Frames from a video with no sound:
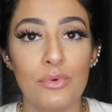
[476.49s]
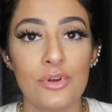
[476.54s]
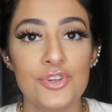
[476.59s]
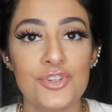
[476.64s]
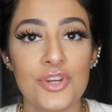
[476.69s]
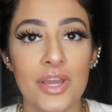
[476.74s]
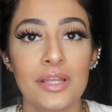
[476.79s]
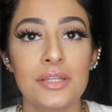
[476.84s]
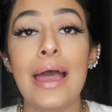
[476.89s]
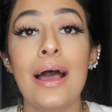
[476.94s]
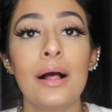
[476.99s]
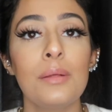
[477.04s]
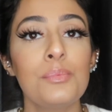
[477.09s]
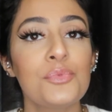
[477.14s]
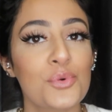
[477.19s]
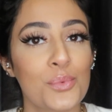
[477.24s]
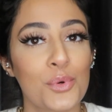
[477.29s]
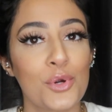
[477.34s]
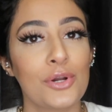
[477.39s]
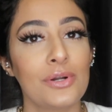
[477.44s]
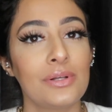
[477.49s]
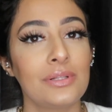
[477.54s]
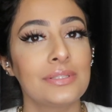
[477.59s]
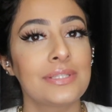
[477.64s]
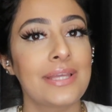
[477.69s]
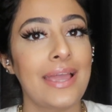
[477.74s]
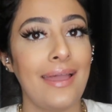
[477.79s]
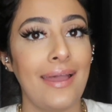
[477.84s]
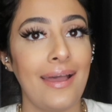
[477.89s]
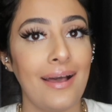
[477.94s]
We're trying to help the world,
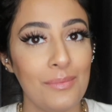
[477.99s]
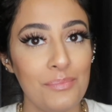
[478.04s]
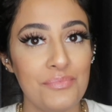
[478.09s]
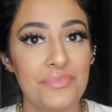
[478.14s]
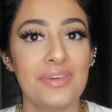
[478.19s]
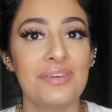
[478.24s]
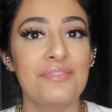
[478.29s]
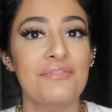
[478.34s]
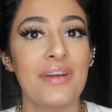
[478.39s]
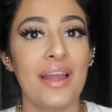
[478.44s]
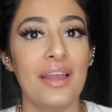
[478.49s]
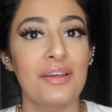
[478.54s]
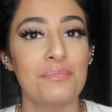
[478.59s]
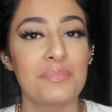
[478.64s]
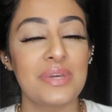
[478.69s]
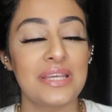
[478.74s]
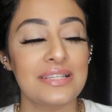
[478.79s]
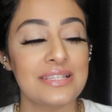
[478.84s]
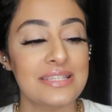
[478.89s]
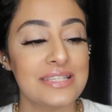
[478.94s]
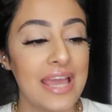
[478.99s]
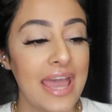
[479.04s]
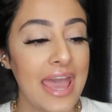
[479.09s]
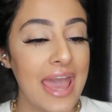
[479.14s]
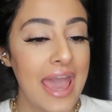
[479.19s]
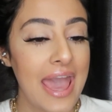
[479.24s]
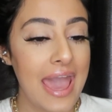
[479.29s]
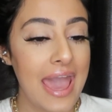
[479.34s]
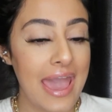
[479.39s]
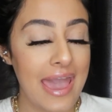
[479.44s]
help the environment,
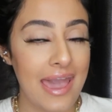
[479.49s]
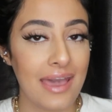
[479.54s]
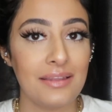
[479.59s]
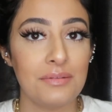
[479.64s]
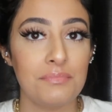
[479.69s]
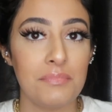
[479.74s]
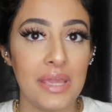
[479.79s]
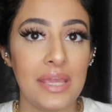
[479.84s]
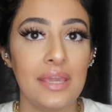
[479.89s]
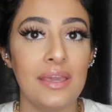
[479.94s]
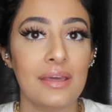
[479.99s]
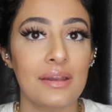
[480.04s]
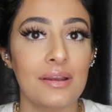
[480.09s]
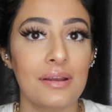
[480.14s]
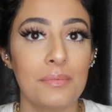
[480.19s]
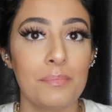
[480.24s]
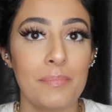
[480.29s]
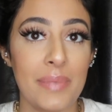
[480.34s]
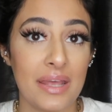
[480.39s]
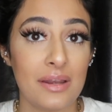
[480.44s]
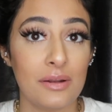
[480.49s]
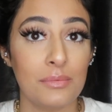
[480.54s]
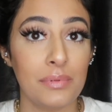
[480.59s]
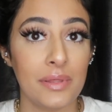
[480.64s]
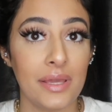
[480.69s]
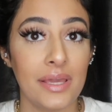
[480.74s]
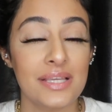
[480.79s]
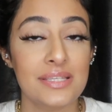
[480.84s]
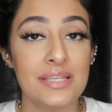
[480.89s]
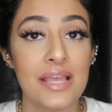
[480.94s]
and make it a better
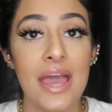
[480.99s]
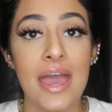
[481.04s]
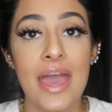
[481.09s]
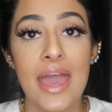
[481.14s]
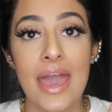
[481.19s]
place.